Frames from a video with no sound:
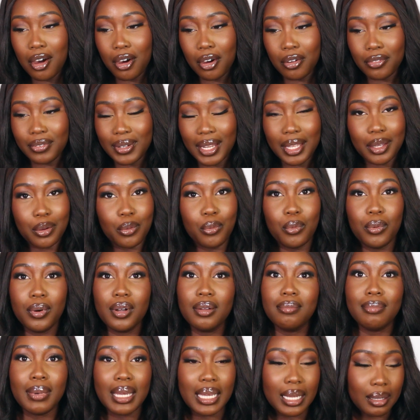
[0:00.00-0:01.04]
of like
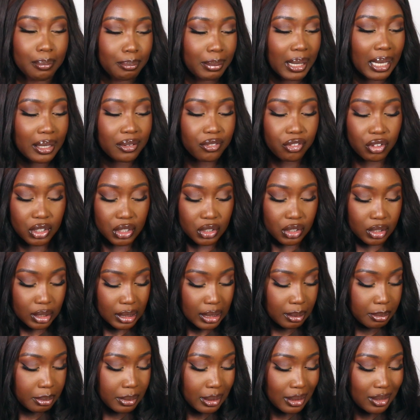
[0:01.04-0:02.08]
what my black French
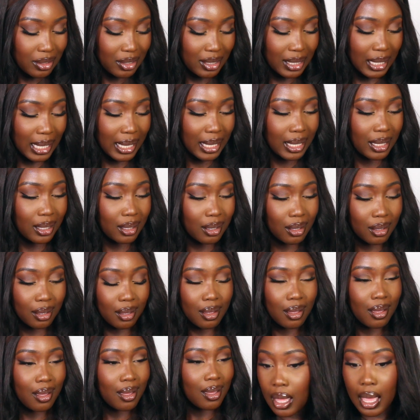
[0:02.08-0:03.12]
tips look like.
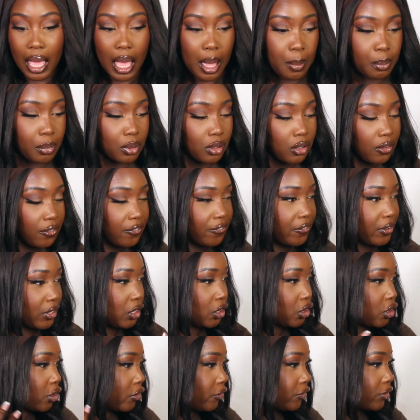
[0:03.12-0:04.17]
I'm going to
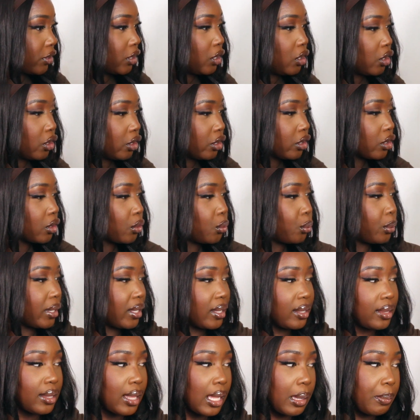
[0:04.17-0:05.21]
finish off the look
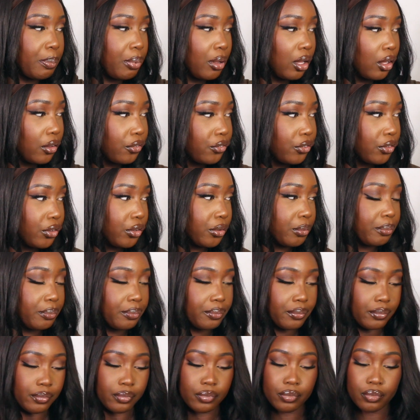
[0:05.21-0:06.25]
with a perfume.
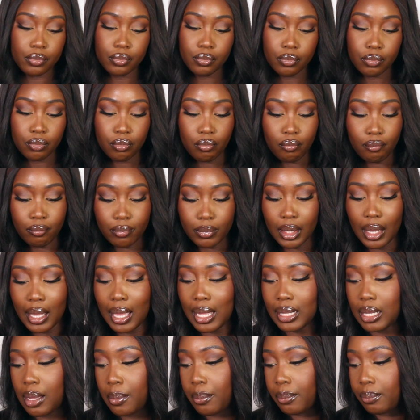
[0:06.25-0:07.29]

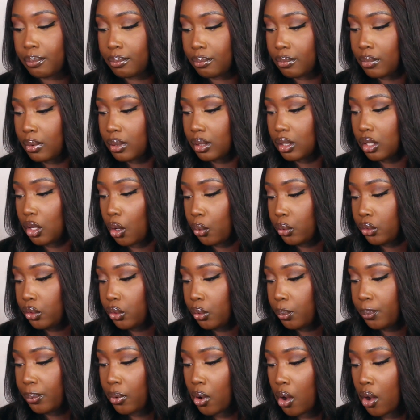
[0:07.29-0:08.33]
And I'm going to
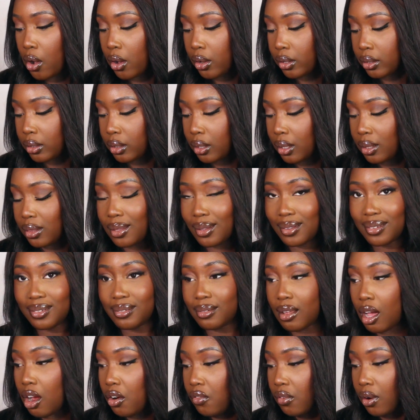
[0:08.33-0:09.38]
put on the
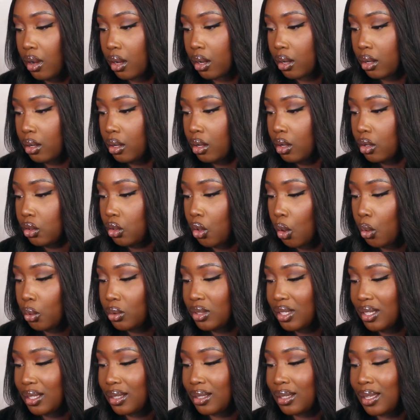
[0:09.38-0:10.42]
Zara
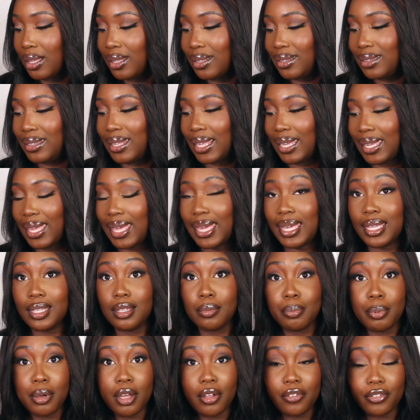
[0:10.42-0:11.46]
Golden Decade
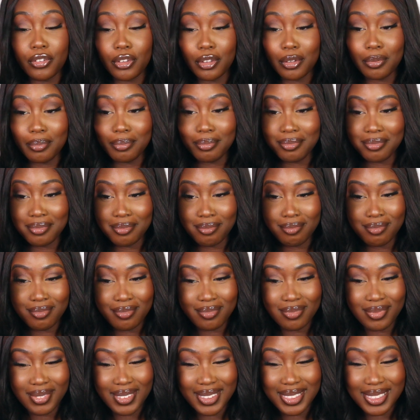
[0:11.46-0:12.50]
perfume.
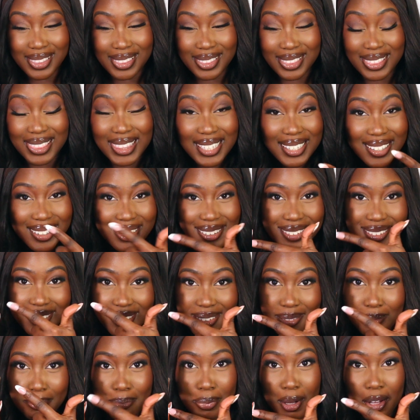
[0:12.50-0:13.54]
This
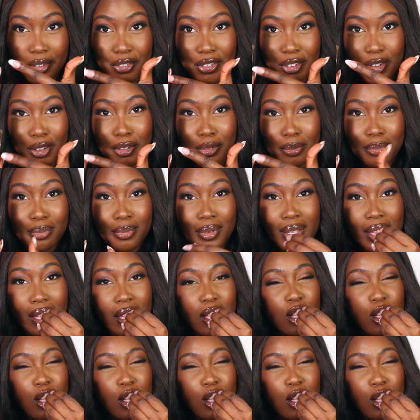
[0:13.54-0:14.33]
perfume,